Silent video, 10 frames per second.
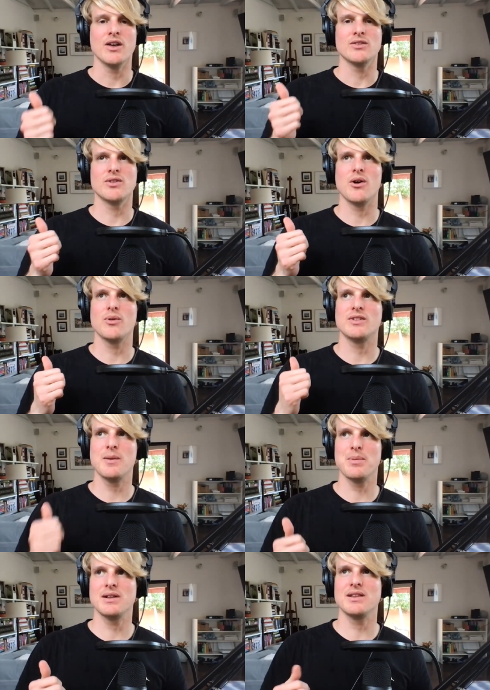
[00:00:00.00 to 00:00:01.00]
So
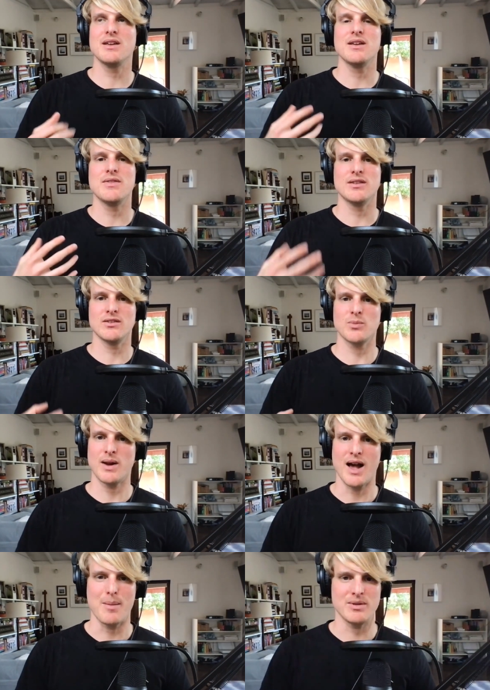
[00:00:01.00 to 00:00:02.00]
typically, this is
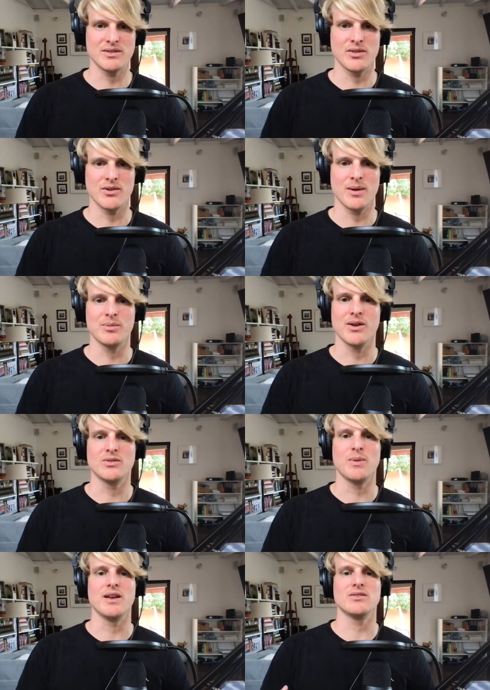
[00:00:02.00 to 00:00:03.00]
what happens in the crypto
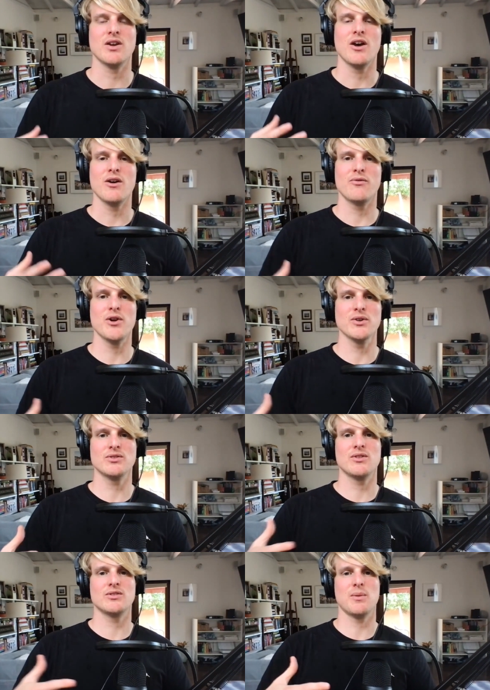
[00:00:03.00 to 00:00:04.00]
space.
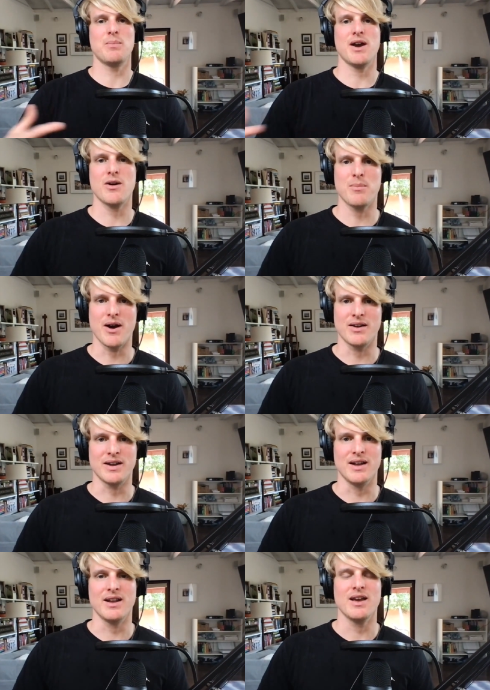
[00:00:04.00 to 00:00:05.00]
First, there's a bear
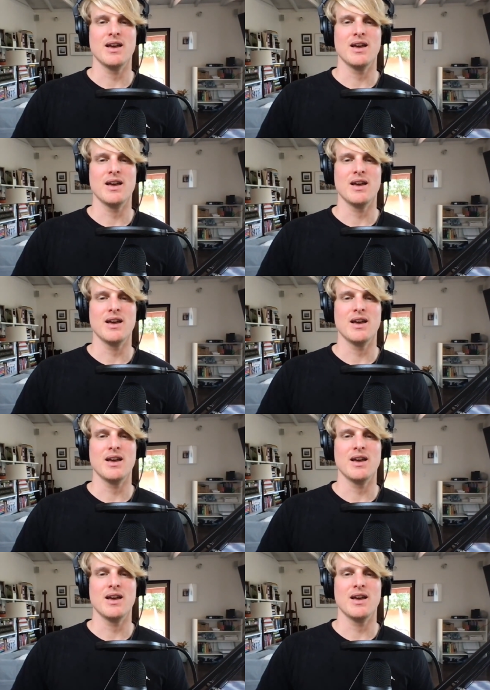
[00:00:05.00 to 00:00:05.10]
market.